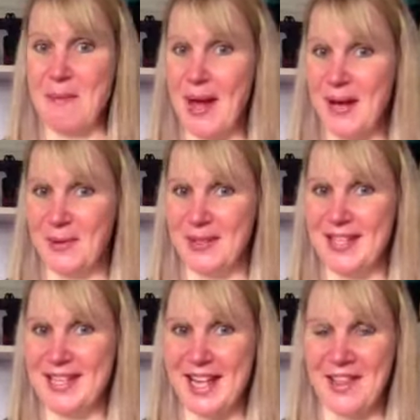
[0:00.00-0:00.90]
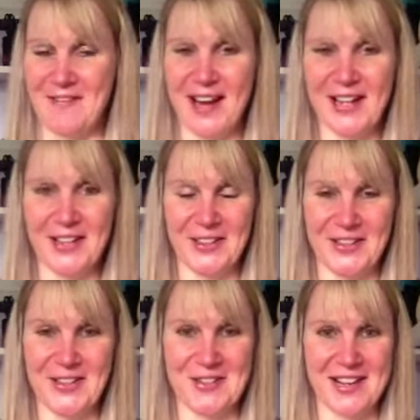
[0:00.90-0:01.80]
might want to set the
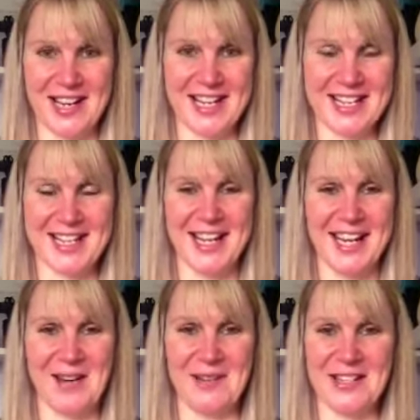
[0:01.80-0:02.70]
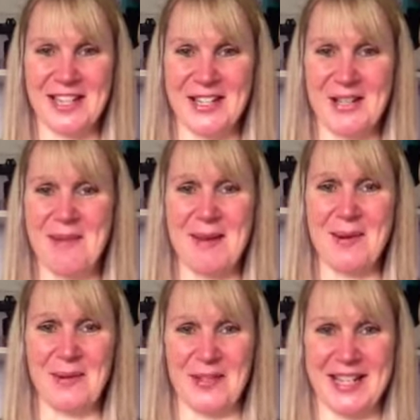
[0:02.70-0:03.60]
record straight, in which case you might
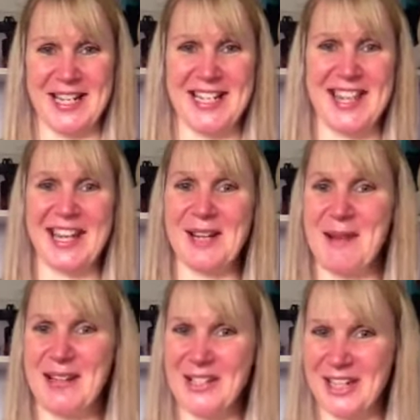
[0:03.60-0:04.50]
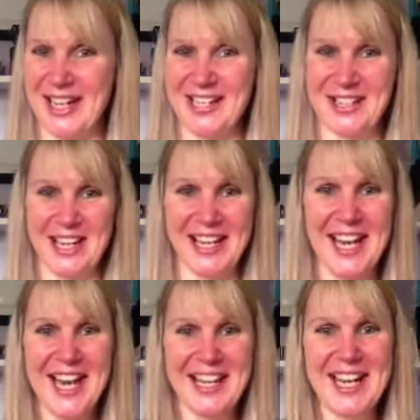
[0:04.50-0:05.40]
be wanting to think about changing
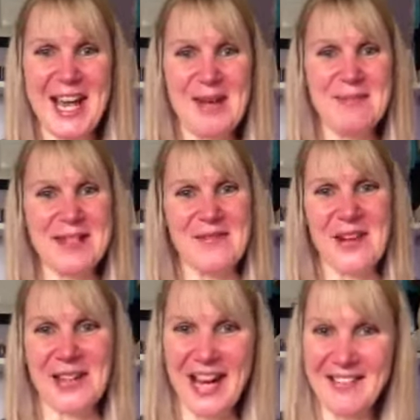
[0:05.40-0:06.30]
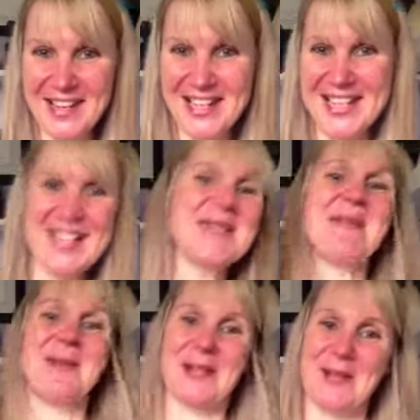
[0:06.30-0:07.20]
names of your characters,
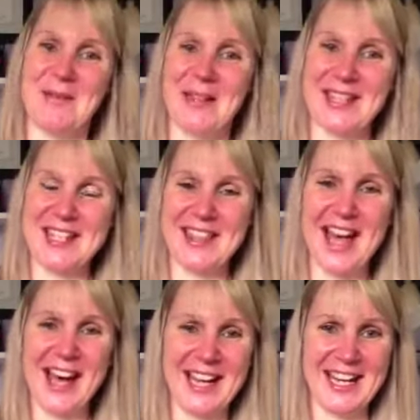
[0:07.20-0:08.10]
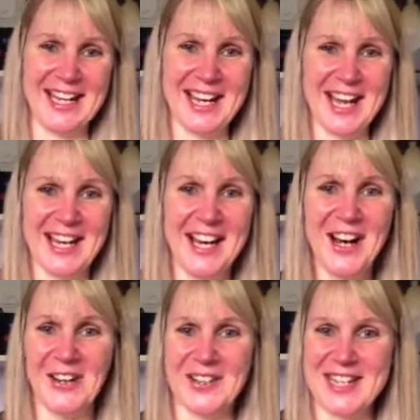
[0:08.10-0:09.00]
but we'll come on to that in
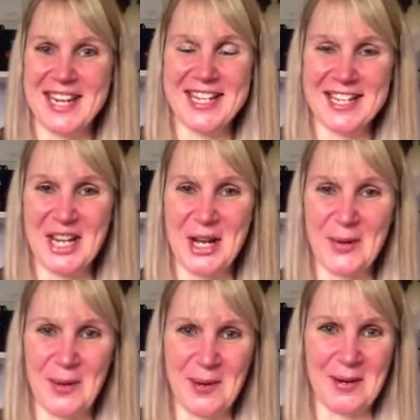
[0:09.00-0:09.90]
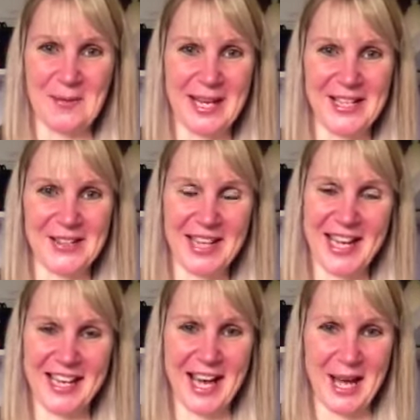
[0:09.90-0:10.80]
on day two when we look
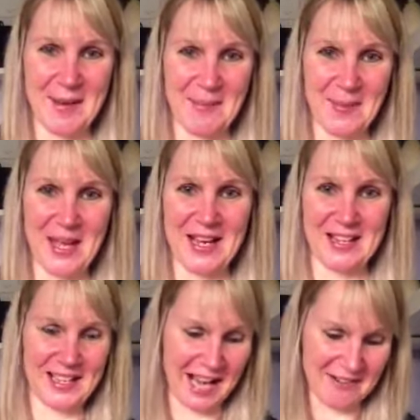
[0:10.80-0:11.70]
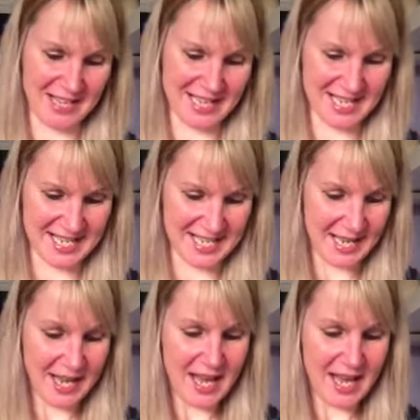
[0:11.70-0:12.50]
at characters.